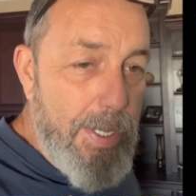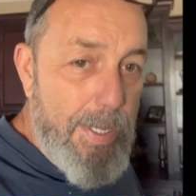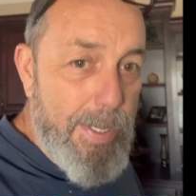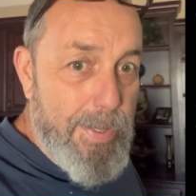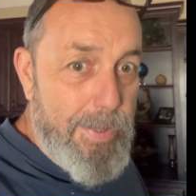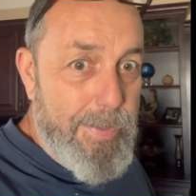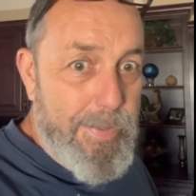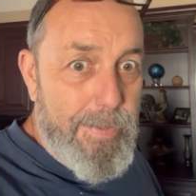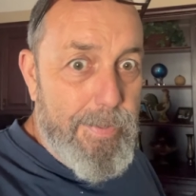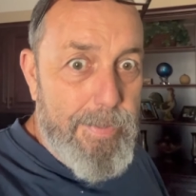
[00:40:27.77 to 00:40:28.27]

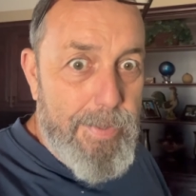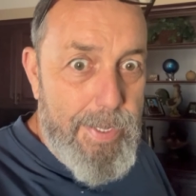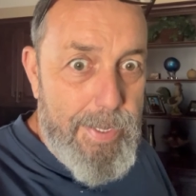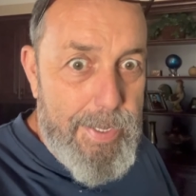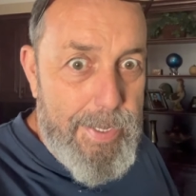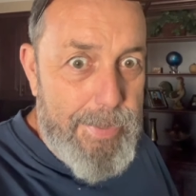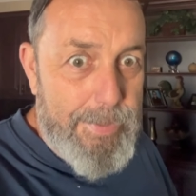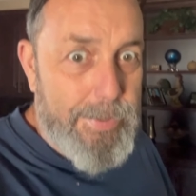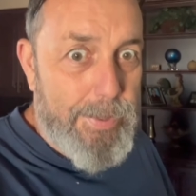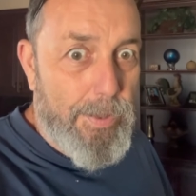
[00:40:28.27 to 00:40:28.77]

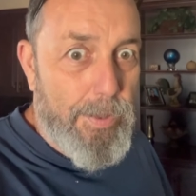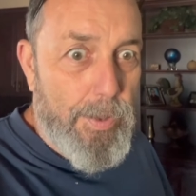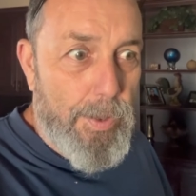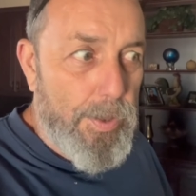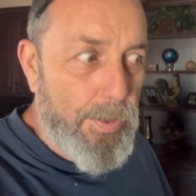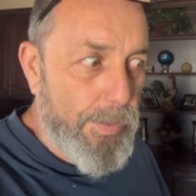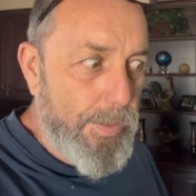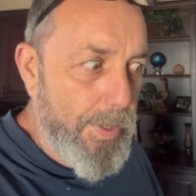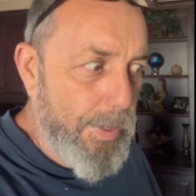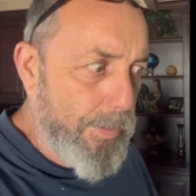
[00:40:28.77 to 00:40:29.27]
That's a whole
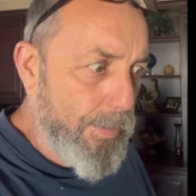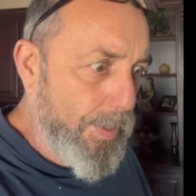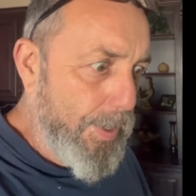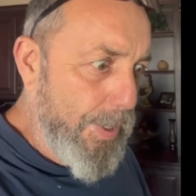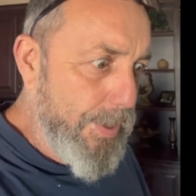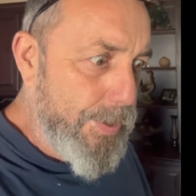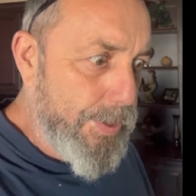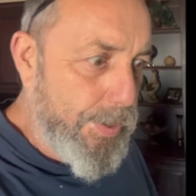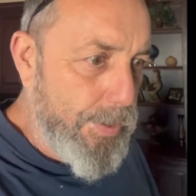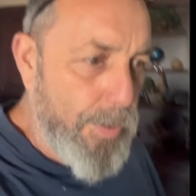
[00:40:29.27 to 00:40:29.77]
nother
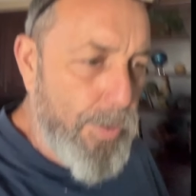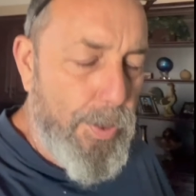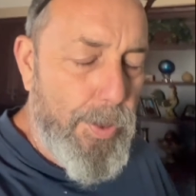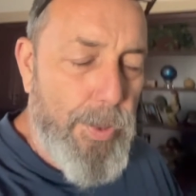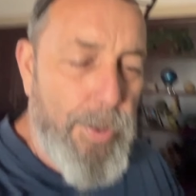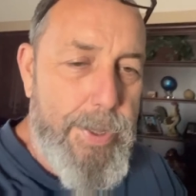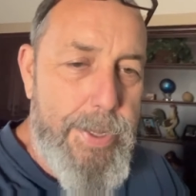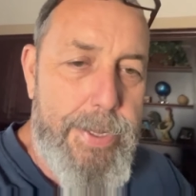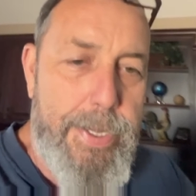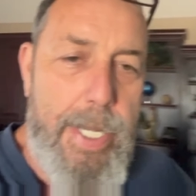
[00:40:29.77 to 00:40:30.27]
issue.
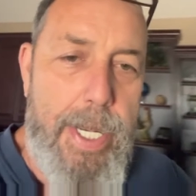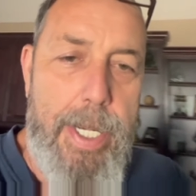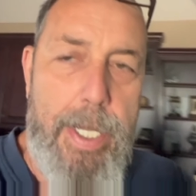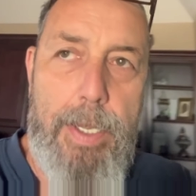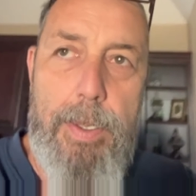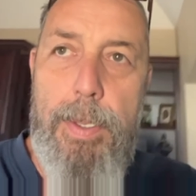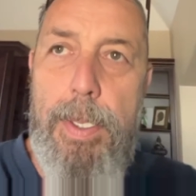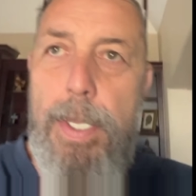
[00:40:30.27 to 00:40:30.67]
Holy cow.